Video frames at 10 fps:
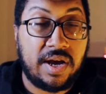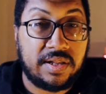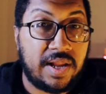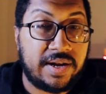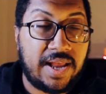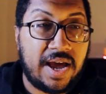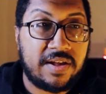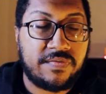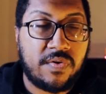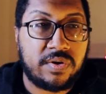done like that
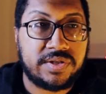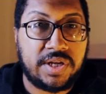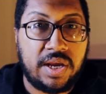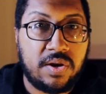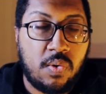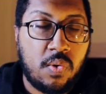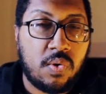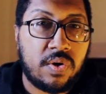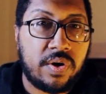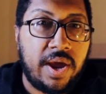as far as in
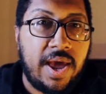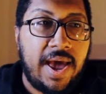horror,